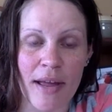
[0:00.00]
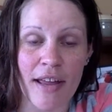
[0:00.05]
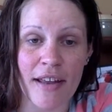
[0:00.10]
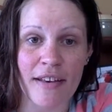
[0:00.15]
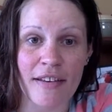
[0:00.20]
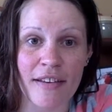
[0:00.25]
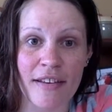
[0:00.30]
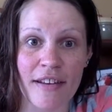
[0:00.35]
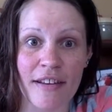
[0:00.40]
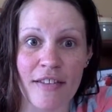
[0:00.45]

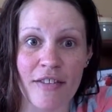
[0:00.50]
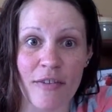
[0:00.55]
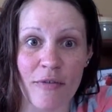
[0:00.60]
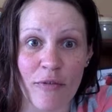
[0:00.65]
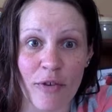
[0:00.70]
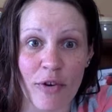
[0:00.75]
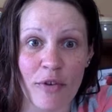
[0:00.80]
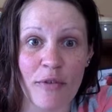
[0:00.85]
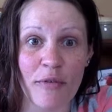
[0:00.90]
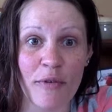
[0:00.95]
And the
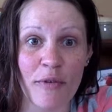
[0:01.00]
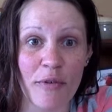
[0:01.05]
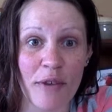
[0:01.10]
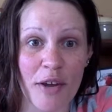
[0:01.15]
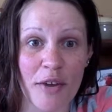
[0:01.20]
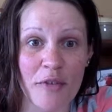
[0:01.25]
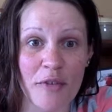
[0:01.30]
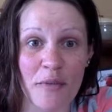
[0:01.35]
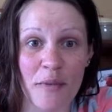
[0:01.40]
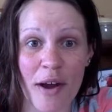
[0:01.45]
first few
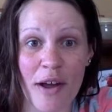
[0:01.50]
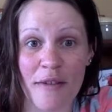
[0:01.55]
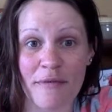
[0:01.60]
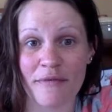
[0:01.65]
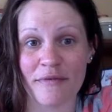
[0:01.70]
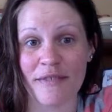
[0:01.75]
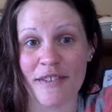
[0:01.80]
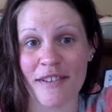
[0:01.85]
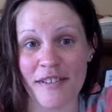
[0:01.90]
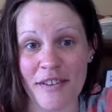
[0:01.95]
days are
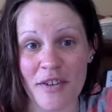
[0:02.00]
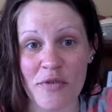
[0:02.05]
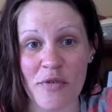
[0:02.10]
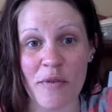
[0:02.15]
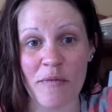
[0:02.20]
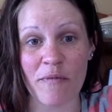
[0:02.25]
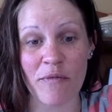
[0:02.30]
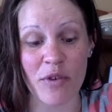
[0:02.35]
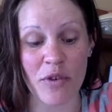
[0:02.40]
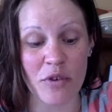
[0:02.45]
rough because you
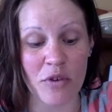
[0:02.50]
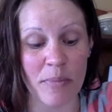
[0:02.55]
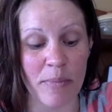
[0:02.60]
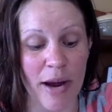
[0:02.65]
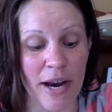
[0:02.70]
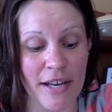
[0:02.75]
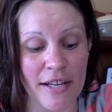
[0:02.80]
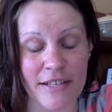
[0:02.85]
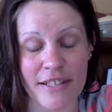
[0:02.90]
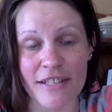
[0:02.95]
can feel your
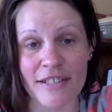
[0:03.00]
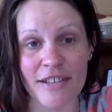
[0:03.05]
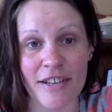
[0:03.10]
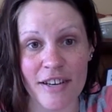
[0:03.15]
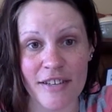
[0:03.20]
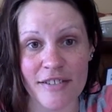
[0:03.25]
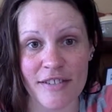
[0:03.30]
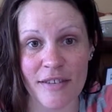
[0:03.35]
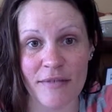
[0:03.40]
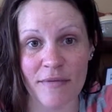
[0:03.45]
body
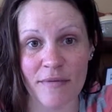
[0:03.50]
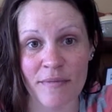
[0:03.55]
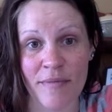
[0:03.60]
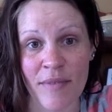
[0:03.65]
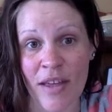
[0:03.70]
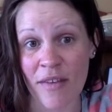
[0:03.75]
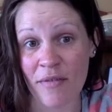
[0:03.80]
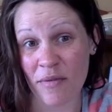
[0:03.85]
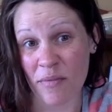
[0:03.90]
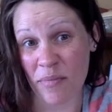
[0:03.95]
detoxing
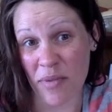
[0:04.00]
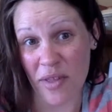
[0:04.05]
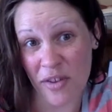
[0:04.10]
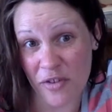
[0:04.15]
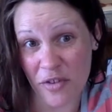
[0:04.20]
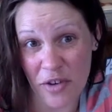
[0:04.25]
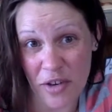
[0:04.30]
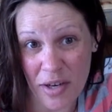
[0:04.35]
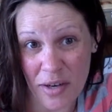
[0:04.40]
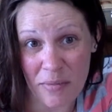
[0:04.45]
from
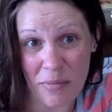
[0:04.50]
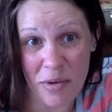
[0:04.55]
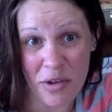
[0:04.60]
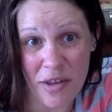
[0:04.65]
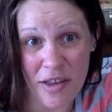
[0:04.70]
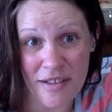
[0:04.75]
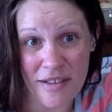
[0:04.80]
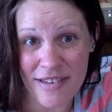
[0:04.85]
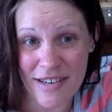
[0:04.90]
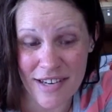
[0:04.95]
things you didn't even
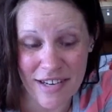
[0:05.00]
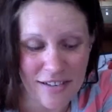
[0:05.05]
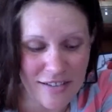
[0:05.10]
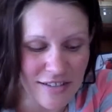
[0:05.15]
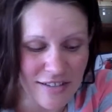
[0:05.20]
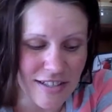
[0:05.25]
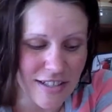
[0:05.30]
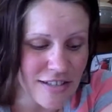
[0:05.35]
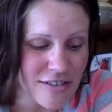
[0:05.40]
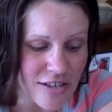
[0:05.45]
realize it
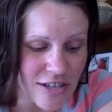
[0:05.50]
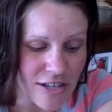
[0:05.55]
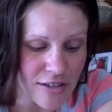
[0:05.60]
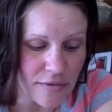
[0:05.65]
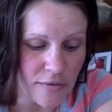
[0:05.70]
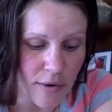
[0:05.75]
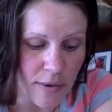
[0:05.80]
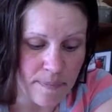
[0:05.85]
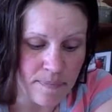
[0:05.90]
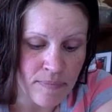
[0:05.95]
needed to
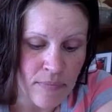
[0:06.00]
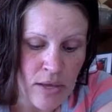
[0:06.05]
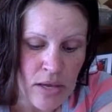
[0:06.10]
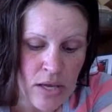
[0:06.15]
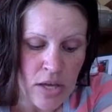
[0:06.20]
detox from.